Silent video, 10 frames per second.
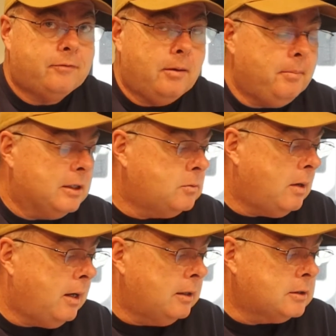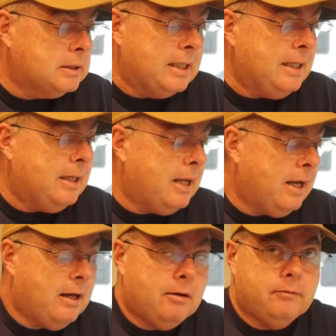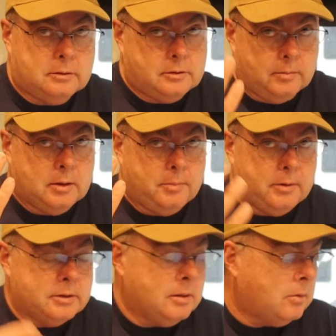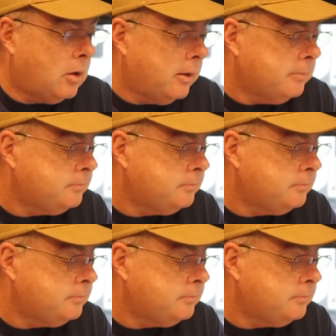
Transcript: from Bix Wireless because I needed to have something to put the SIM card in.